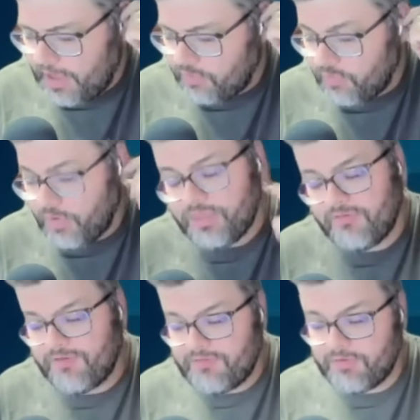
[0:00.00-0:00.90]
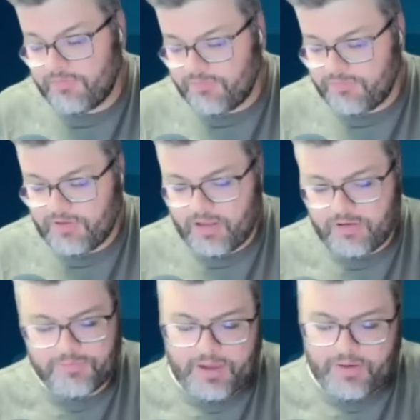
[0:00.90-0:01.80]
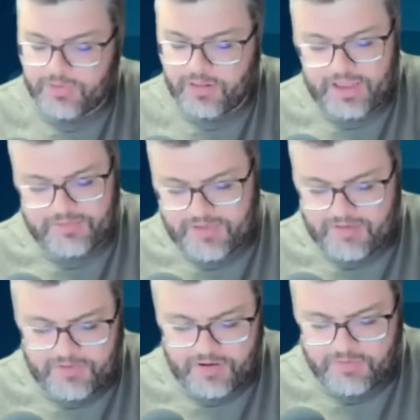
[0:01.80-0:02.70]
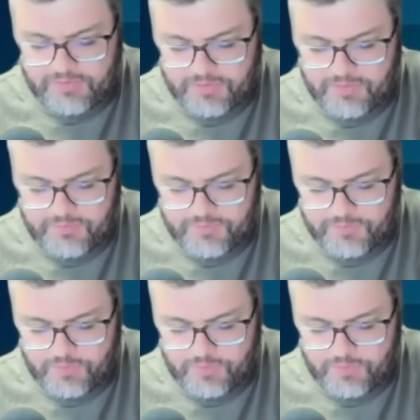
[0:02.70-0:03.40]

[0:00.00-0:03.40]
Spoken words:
Now, do I think $550 back when the last Sapphire Reserve